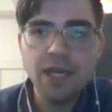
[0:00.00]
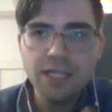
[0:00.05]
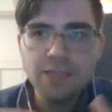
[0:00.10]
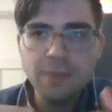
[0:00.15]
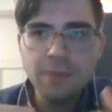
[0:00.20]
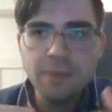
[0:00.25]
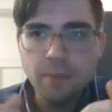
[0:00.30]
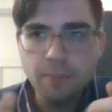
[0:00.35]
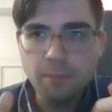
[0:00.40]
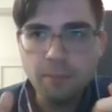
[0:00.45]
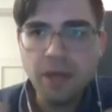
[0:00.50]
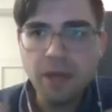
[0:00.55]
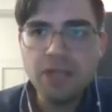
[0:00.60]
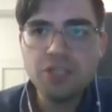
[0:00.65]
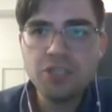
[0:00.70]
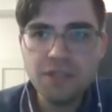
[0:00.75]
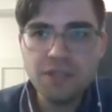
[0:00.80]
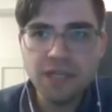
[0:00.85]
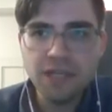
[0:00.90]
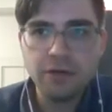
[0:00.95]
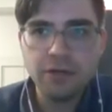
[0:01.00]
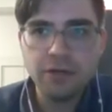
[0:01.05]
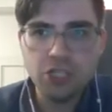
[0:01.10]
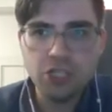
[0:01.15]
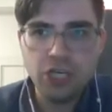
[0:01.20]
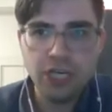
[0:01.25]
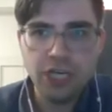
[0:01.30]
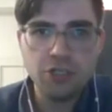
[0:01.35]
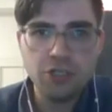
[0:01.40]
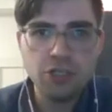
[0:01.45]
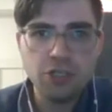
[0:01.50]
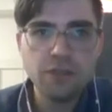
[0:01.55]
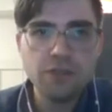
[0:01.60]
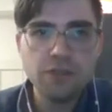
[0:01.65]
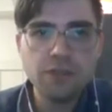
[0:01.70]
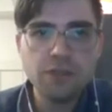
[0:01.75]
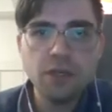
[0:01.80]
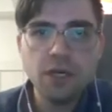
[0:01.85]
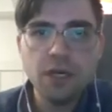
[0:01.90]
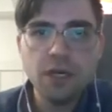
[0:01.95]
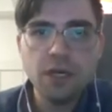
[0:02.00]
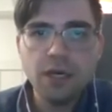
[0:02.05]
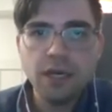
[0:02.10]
it's about budgetary changes.